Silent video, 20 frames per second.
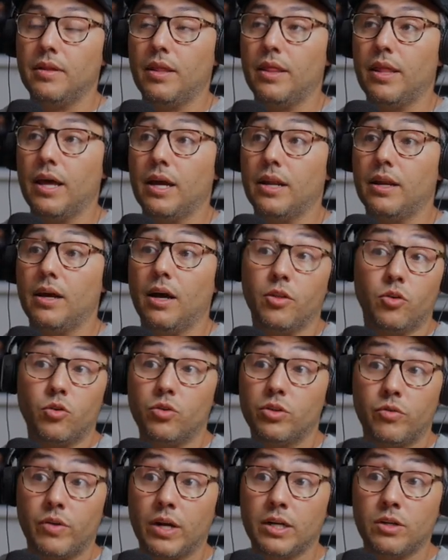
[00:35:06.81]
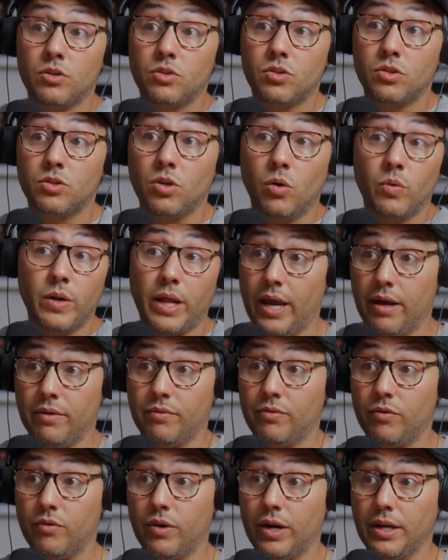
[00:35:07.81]
that other directors don't have
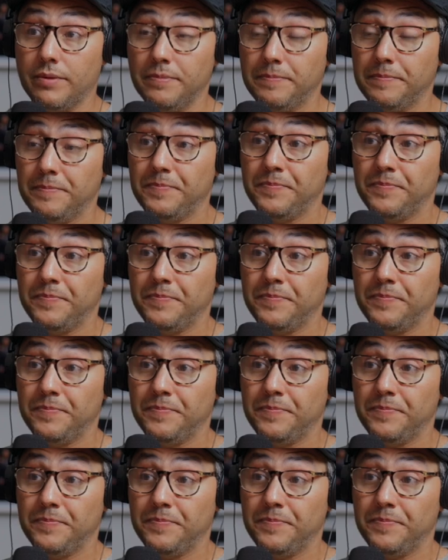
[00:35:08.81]
right